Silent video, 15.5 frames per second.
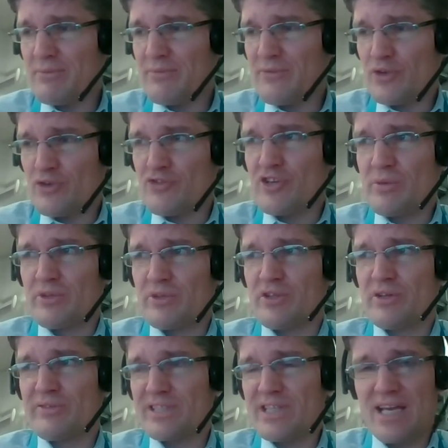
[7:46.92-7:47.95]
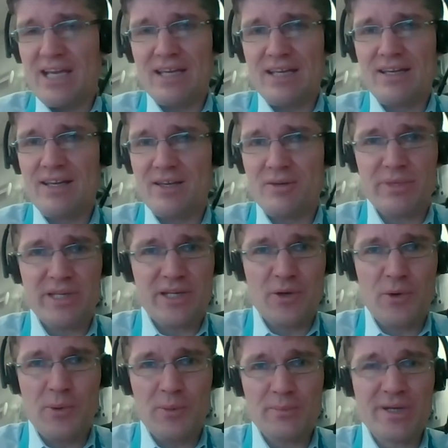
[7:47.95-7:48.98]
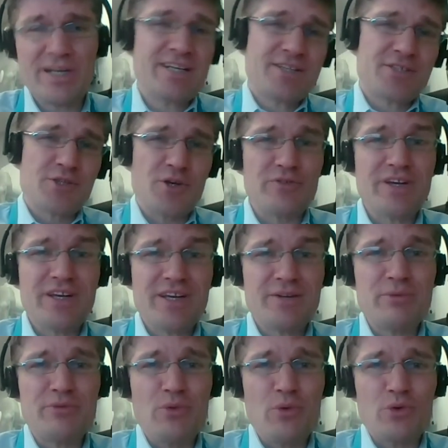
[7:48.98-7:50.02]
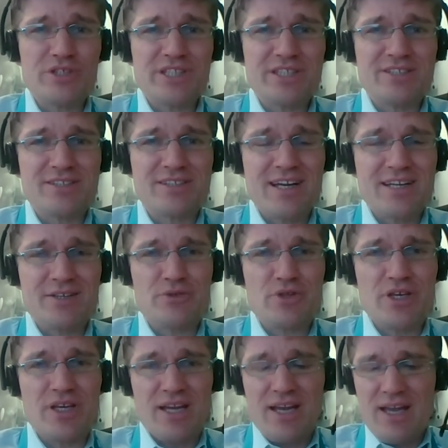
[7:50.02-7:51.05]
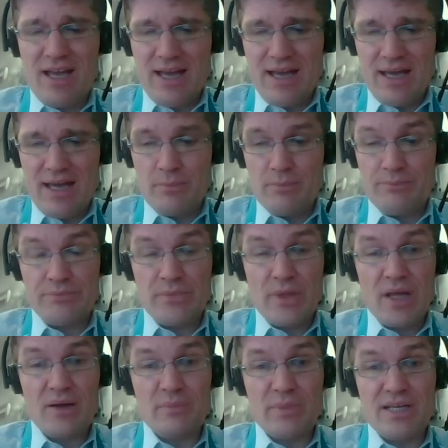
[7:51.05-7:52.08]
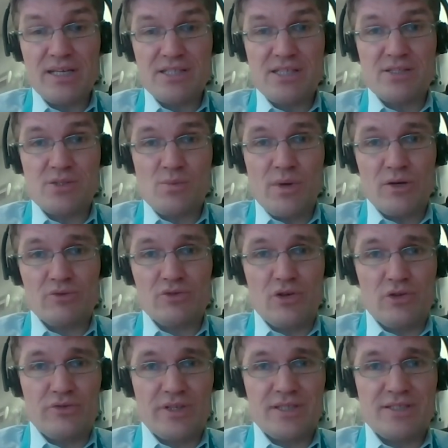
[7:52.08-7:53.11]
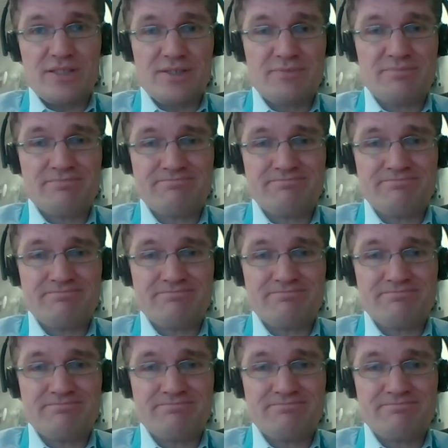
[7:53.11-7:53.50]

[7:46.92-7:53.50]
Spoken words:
for treatment of a day and being home sort of before dinner kind of thing, but is well tolerated.